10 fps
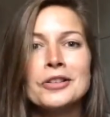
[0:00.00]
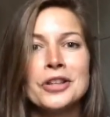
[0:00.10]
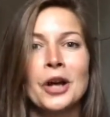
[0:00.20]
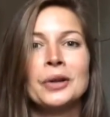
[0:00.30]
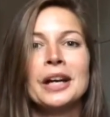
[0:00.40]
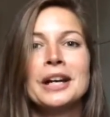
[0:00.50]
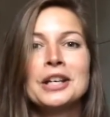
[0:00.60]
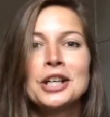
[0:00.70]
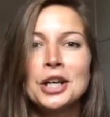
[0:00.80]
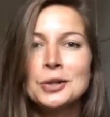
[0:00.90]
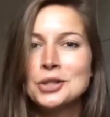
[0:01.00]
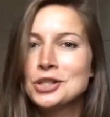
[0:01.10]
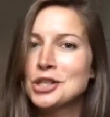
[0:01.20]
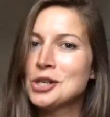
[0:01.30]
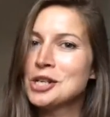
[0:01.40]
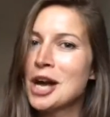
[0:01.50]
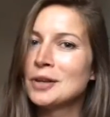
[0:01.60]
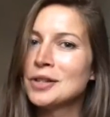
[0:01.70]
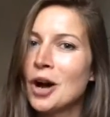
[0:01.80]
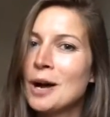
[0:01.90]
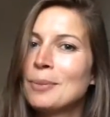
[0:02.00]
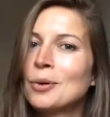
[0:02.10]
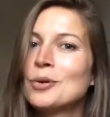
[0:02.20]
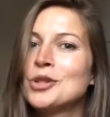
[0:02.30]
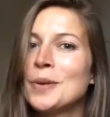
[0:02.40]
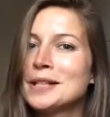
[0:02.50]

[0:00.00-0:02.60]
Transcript: So Goose Studios, I applaud you.